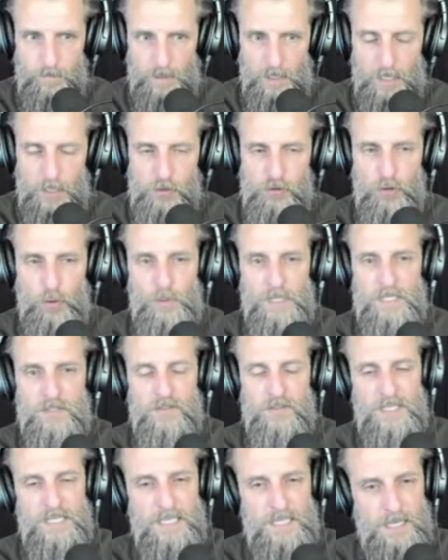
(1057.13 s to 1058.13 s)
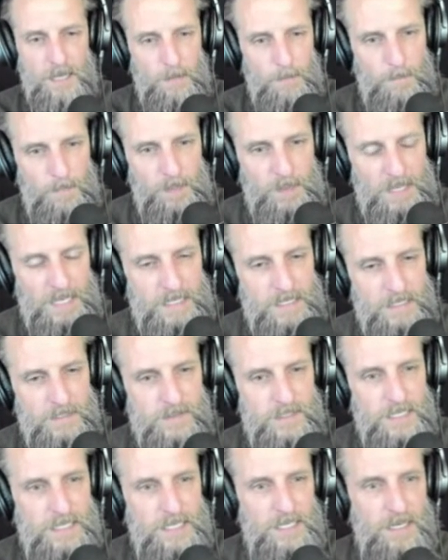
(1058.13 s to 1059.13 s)
So it is the it
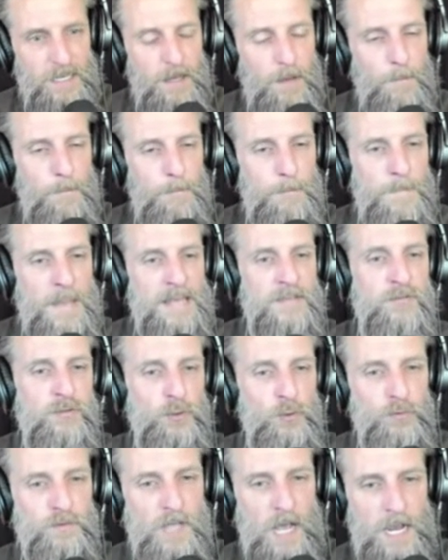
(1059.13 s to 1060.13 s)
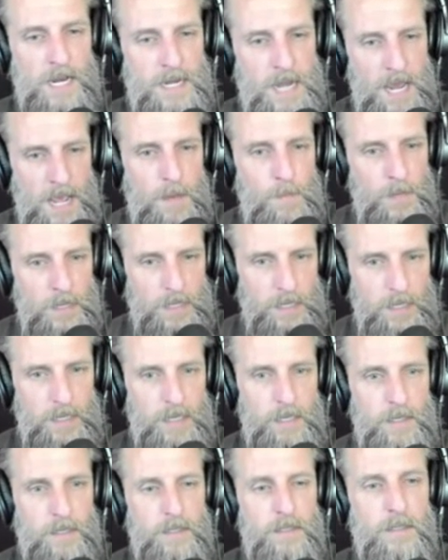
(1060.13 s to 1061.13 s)
is the mental
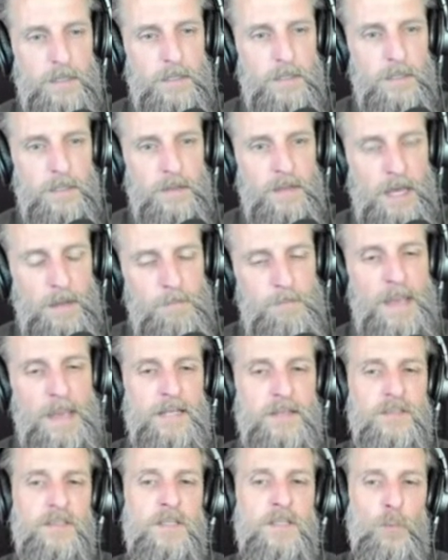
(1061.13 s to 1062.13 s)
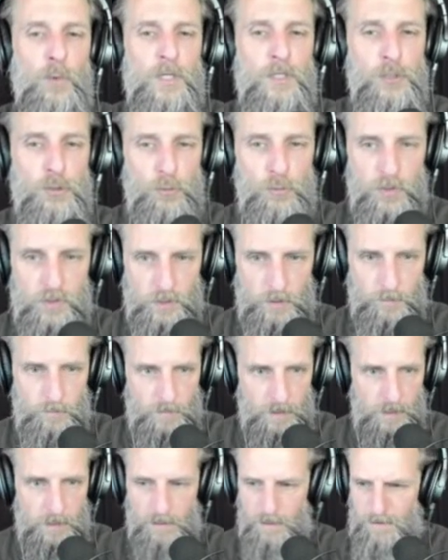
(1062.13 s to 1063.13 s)
dynamic that makes someone do
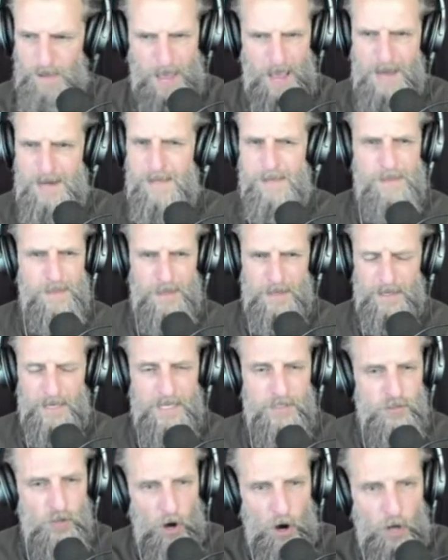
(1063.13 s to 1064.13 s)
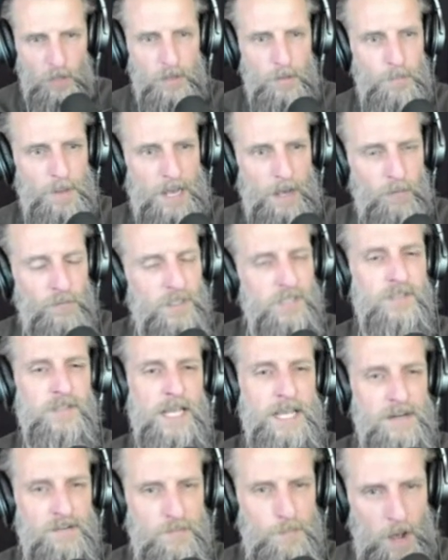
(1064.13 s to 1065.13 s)
something, anything. It's all about the
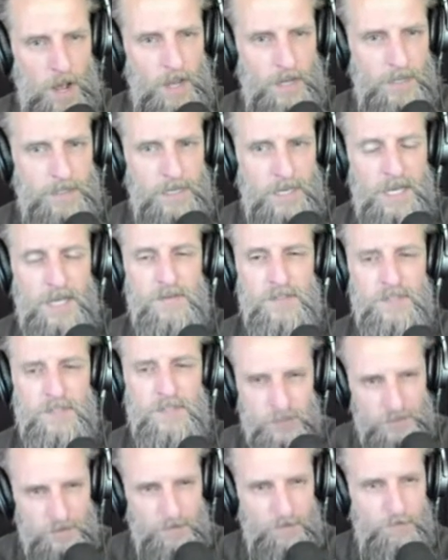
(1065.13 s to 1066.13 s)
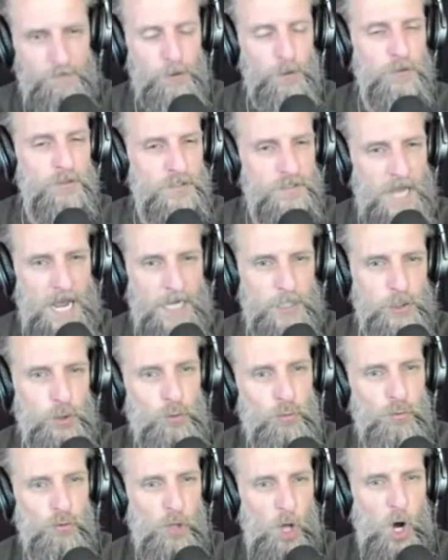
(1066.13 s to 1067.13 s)
state of mind. This is the first
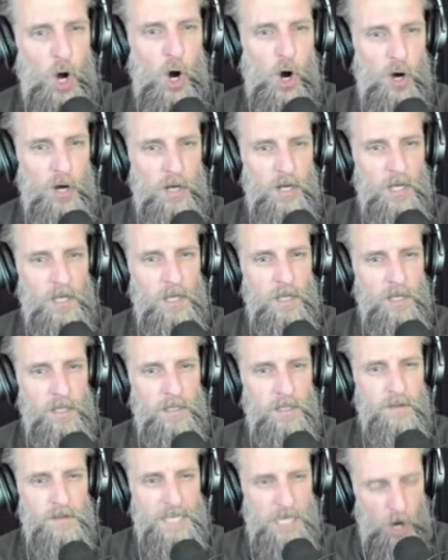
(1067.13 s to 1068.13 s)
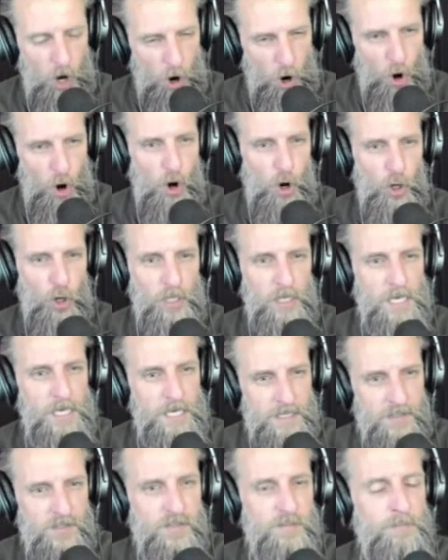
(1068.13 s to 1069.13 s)
natural law. The all
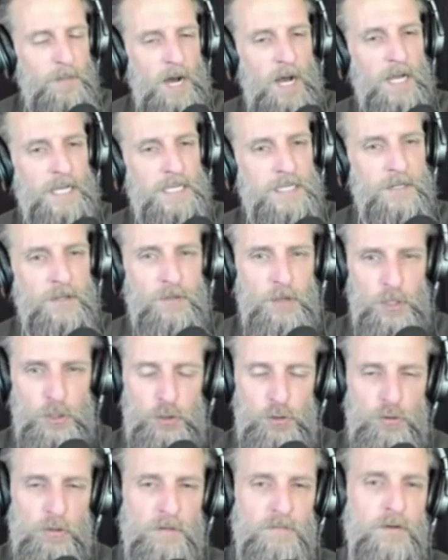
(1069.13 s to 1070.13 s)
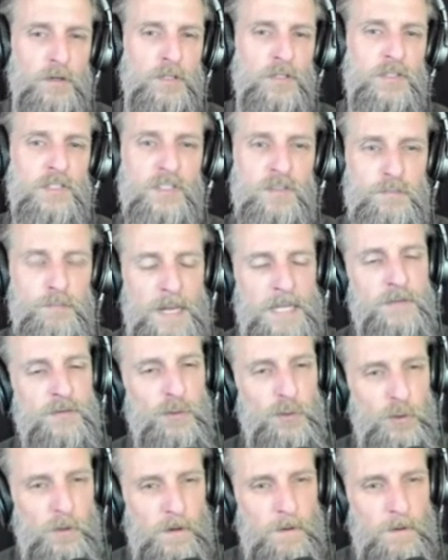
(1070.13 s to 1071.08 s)
is mind. The universe is mental.